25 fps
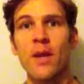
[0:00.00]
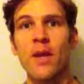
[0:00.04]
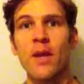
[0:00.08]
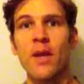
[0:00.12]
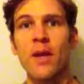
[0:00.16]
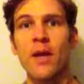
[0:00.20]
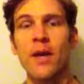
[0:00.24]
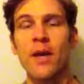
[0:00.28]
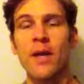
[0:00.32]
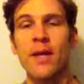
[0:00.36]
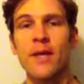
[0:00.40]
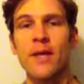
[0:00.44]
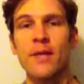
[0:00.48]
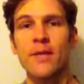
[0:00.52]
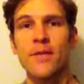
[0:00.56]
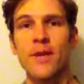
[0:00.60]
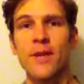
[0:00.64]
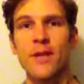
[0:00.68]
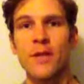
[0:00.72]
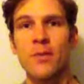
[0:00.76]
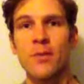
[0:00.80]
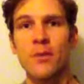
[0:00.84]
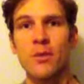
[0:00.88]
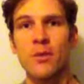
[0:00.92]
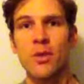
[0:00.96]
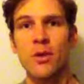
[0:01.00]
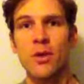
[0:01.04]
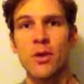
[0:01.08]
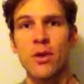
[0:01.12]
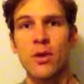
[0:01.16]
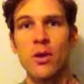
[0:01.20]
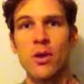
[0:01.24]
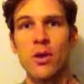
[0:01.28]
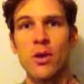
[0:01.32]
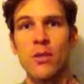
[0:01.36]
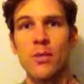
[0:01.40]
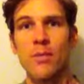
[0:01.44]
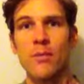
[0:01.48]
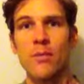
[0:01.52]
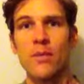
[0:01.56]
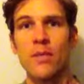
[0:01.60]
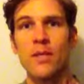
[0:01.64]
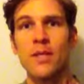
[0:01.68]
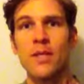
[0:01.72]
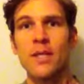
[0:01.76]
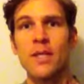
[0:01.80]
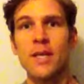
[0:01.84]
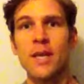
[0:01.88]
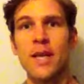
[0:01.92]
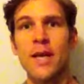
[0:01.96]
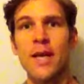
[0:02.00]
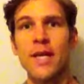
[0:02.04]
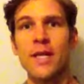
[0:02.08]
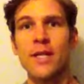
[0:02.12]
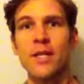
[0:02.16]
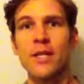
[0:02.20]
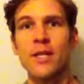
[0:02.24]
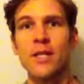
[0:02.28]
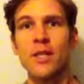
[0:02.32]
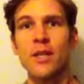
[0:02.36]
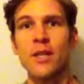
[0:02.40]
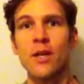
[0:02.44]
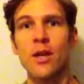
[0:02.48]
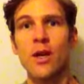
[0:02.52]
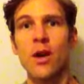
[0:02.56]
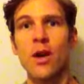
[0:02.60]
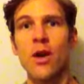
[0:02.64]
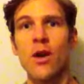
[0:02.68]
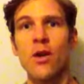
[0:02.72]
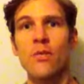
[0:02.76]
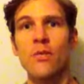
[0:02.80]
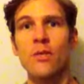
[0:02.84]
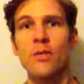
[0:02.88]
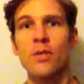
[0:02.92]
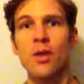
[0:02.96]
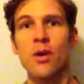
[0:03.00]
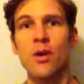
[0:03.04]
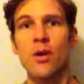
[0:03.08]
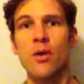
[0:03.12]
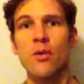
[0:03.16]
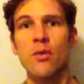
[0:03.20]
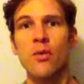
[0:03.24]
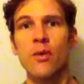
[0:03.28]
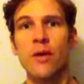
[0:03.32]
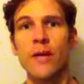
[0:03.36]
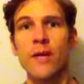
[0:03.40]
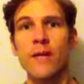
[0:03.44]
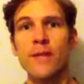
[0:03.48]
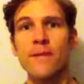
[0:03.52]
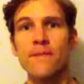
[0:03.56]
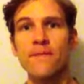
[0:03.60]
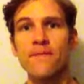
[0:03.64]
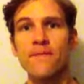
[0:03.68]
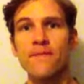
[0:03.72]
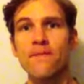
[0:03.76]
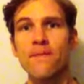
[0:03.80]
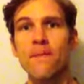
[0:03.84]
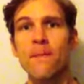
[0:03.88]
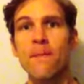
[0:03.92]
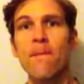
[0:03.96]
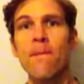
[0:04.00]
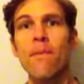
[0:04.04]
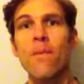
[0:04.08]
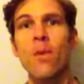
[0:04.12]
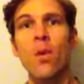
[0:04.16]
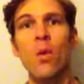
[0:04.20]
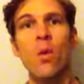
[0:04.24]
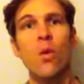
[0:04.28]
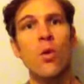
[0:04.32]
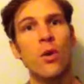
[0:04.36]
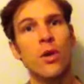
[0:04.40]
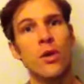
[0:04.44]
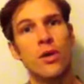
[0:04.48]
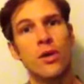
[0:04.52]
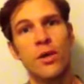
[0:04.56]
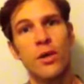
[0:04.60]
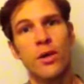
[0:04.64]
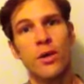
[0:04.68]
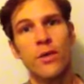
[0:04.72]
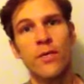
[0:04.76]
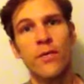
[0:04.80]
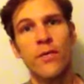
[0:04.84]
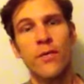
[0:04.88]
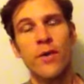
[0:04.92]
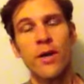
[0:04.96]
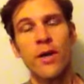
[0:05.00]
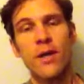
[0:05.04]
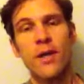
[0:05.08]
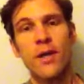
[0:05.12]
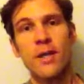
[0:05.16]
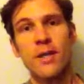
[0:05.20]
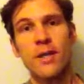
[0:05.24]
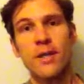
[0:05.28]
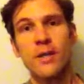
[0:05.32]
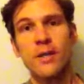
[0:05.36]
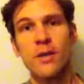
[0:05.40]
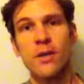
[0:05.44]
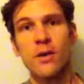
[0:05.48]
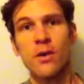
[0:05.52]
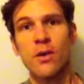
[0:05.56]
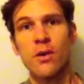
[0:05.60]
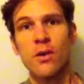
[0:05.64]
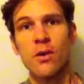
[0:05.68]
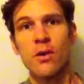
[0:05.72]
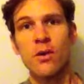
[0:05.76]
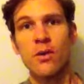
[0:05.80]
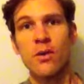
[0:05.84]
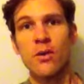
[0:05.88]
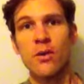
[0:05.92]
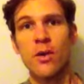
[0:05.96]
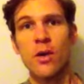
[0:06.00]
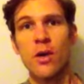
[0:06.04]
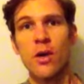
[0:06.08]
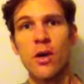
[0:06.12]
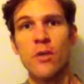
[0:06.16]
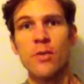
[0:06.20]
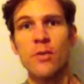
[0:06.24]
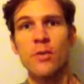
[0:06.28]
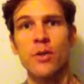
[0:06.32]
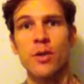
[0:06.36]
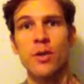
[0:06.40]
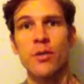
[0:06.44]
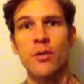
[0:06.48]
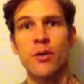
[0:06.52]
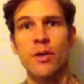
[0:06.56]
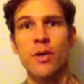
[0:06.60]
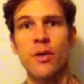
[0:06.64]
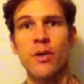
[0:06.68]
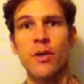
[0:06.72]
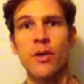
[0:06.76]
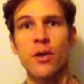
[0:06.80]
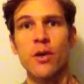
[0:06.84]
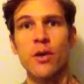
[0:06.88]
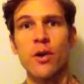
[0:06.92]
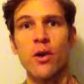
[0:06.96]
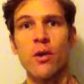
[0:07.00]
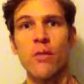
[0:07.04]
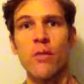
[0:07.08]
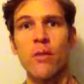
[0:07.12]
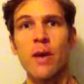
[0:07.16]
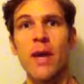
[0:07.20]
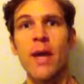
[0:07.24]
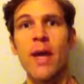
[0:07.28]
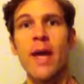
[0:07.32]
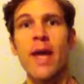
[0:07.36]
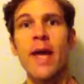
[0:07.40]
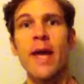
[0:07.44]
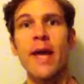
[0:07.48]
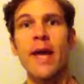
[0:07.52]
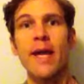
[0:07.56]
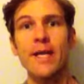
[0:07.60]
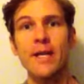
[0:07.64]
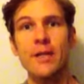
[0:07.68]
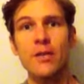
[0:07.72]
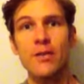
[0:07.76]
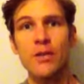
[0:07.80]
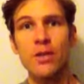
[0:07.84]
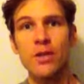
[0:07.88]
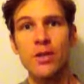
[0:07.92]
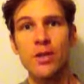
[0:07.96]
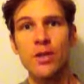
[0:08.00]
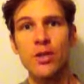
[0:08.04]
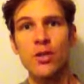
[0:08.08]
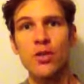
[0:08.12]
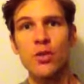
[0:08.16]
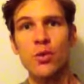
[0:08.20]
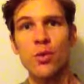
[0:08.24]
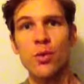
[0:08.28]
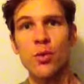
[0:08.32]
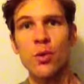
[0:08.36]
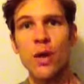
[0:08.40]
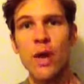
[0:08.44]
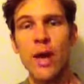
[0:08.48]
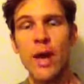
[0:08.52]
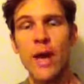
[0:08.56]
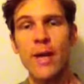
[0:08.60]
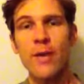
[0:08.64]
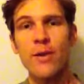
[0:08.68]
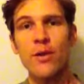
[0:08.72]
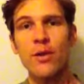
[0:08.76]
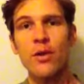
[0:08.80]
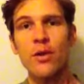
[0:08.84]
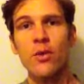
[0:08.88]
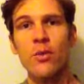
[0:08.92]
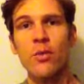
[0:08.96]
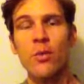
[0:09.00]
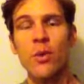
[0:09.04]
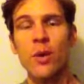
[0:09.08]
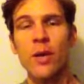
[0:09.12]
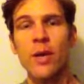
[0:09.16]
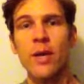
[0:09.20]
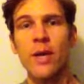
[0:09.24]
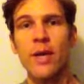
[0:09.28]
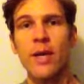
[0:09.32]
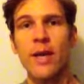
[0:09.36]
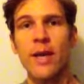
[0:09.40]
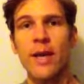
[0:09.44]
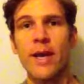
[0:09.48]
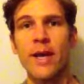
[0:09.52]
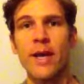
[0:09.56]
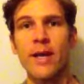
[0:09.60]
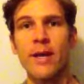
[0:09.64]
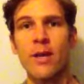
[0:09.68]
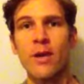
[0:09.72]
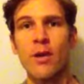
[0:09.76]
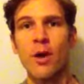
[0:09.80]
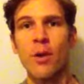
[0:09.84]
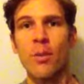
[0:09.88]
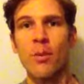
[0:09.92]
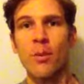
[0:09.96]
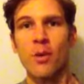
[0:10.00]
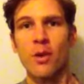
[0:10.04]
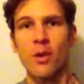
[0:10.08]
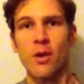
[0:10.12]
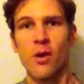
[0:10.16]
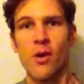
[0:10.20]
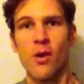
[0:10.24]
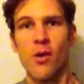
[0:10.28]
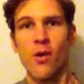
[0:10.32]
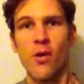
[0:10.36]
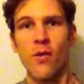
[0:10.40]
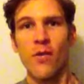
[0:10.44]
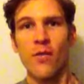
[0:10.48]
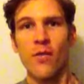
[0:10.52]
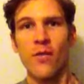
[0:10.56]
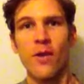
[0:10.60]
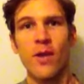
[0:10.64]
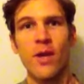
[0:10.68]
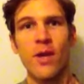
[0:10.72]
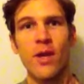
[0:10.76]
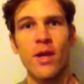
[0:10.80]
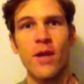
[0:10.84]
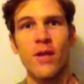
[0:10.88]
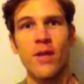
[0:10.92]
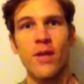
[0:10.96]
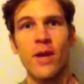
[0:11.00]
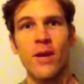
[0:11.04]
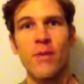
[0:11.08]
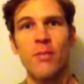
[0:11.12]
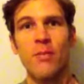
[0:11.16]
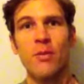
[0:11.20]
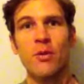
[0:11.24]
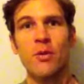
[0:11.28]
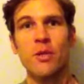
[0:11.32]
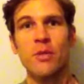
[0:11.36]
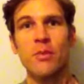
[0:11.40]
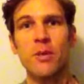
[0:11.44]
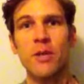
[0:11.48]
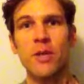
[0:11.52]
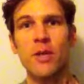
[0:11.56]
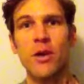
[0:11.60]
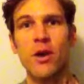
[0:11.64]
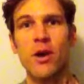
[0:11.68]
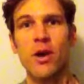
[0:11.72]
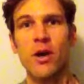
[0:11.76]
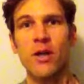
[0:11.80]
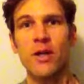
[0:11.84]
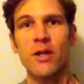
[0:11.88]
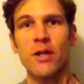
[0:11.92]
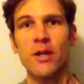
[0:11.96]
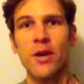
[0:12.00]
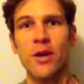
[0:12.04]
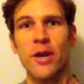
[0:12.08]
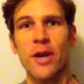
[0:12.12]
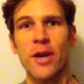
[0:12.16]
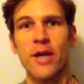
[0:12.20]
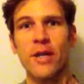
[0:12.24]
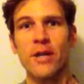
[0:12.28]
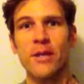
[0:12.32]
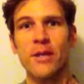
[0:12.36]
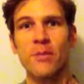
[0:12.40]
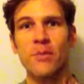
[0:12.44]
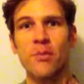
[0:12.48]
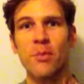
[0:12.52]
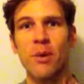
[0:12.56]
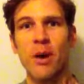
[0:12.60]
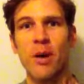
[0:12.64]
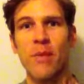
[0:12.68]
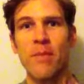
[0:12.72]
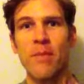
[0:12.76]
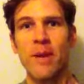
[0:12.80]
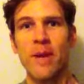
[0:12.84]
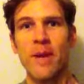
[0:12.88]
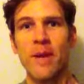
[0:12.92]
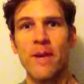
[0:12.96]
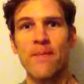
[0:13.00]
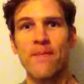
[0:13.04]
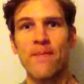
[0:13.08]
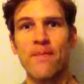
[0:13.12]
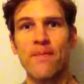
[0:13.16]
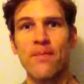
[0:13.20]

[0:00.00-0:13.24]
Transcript: that's facebook.com/homestylegreen, or you can find us on homestylegreen.com. Enter into the draw and you can win a copy of that book that's been kindly donated by Pam.